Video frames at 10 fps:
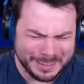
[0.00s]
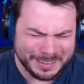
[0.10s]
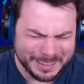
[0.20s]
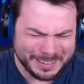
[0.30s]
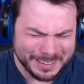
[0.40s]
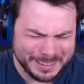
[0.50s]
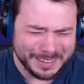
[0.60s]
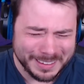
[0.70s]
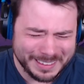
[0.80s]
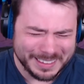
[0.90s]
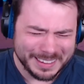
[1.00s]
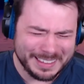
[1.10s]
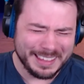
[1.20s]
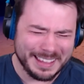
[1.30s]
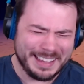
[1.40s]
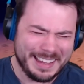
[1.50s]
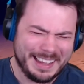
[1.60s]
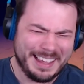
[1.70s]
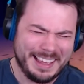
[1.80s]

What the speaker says: (silence)